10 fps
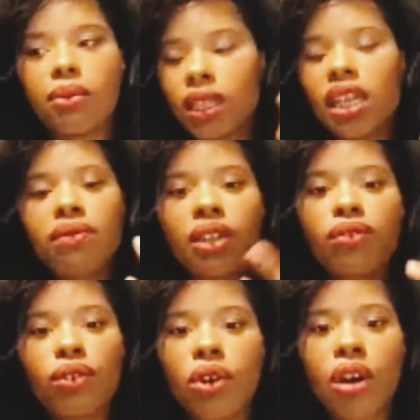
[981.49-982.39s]
Even if
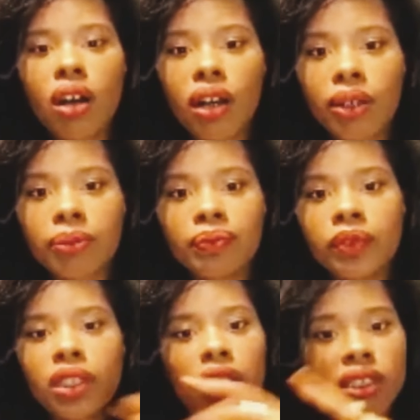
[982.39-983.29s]
you are
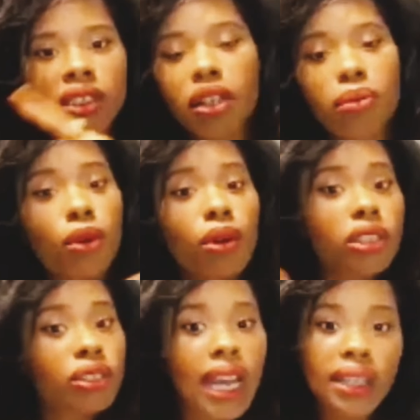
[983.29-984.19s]
considered more
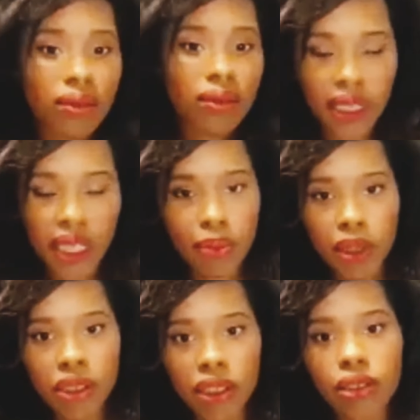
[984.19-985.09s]
attractive than that
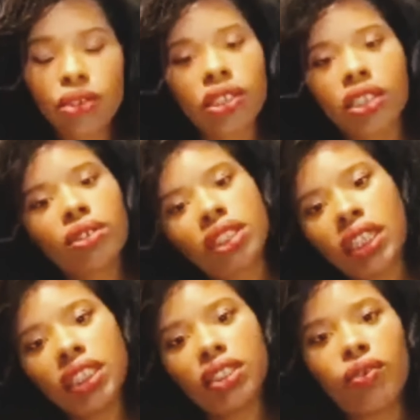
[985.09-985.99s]
person, you still
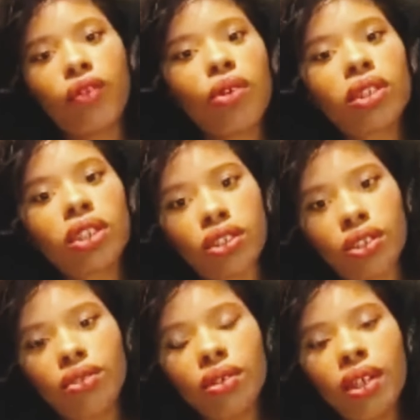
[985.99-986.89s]
change the focus
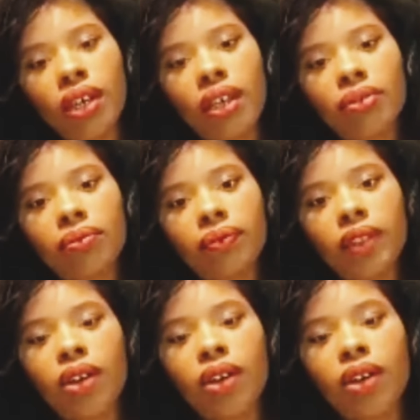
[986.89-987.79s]
to,
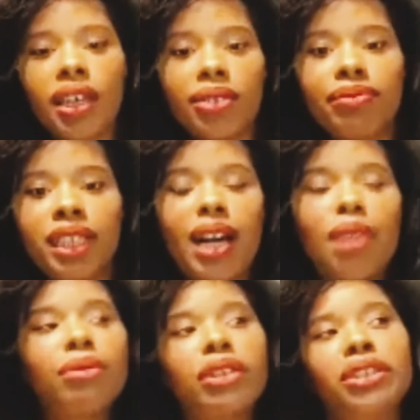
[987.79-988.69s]
okay,
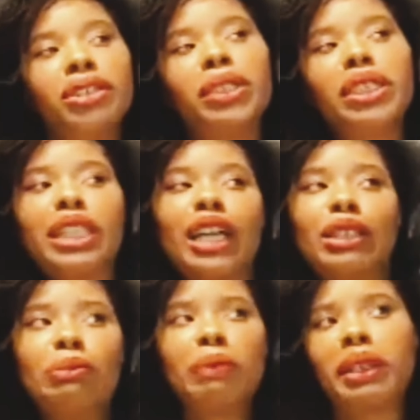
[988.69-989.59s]
I'm good because I
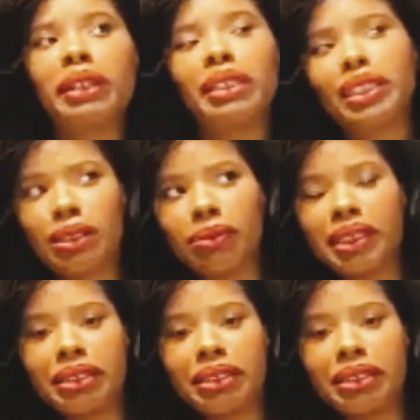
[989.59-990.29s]
look better than so-and-so.